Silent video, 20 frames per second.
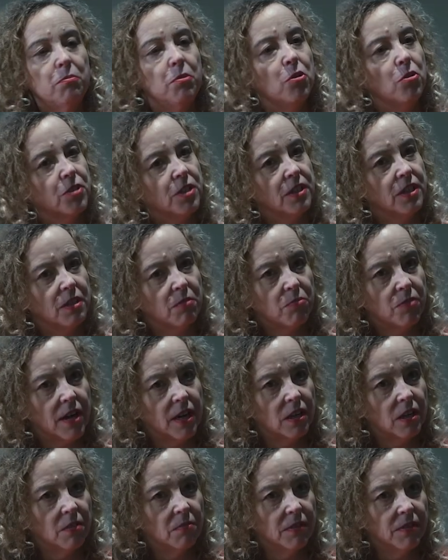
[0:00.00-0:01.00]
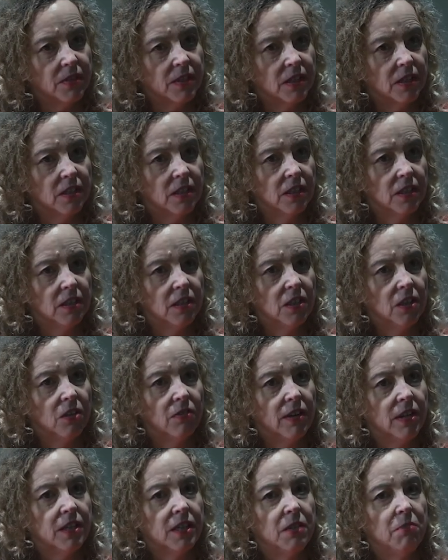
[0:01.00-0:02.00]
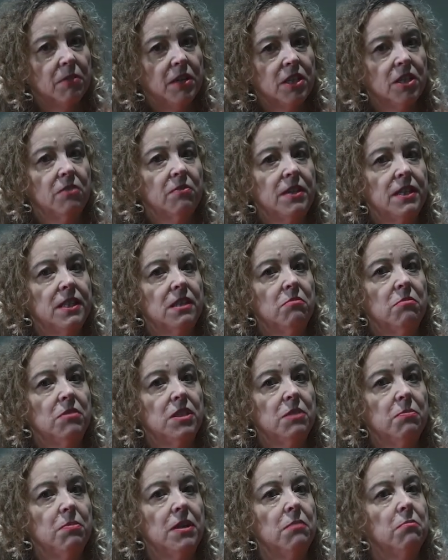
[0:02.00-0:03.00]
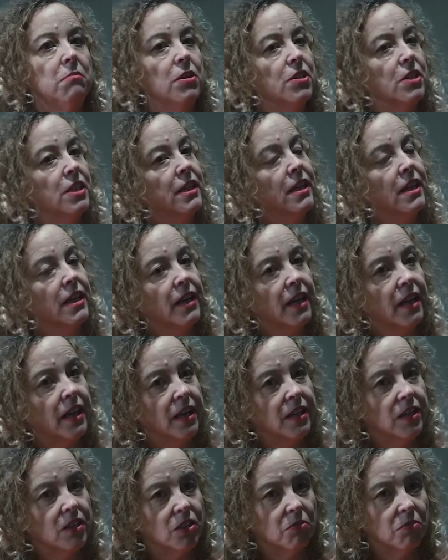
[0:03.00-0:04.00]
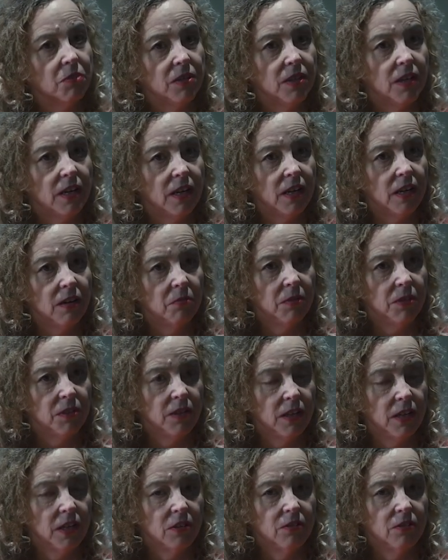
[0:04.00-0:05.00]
important in brand uplift studies that you actually measure whether someone's been emotionally engaged with the